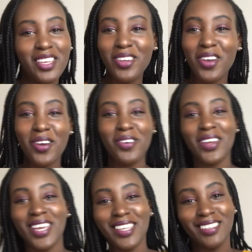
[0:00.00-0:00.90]
you go.
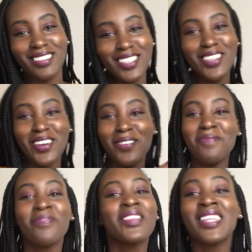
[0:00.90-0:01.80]

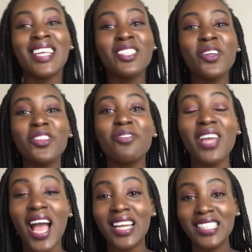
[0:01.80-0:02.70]
That's not the
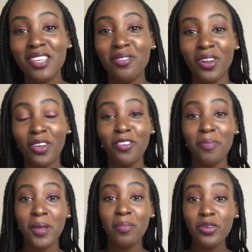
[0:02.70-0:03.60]
reality for a lot of
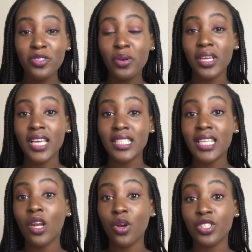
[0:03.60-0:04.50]
people. So it is a
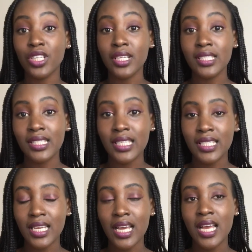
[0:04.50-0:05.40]
lot to
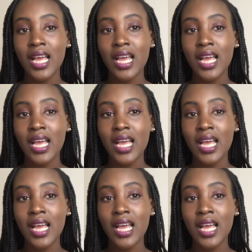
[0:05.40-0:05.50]
consider.